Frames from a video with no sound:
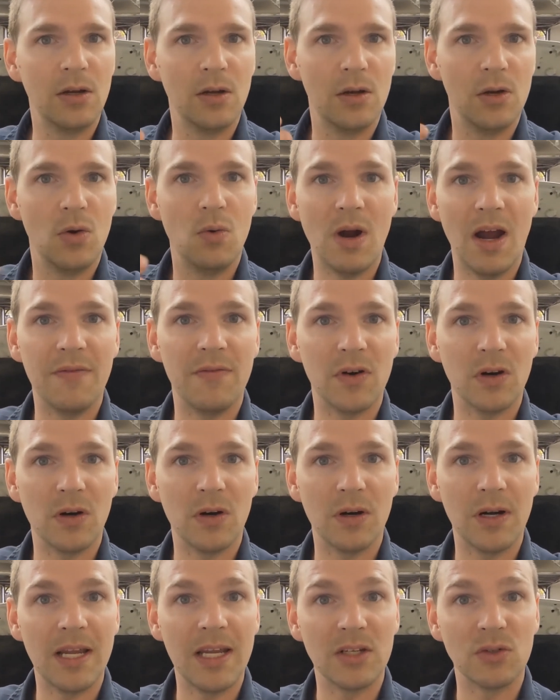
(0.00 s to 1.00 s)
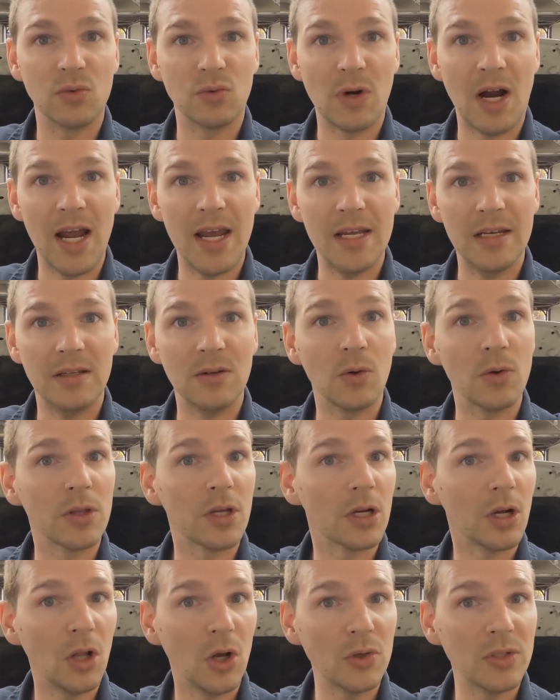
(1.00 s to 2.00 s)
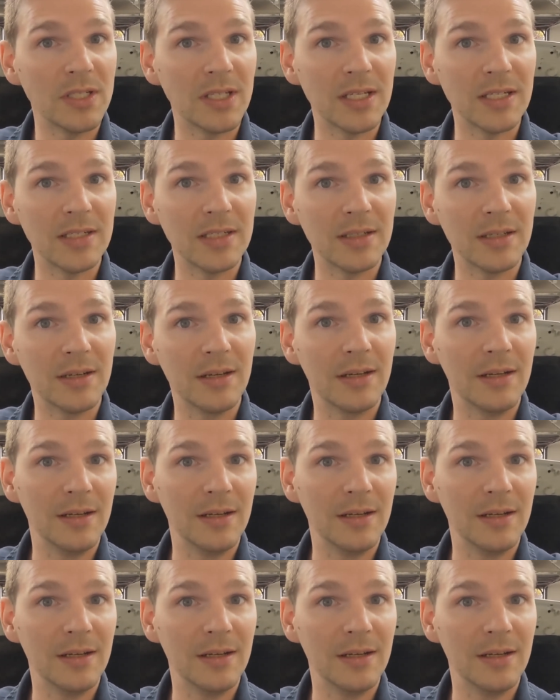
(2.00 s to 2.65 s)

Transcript: Whoever is right or the closest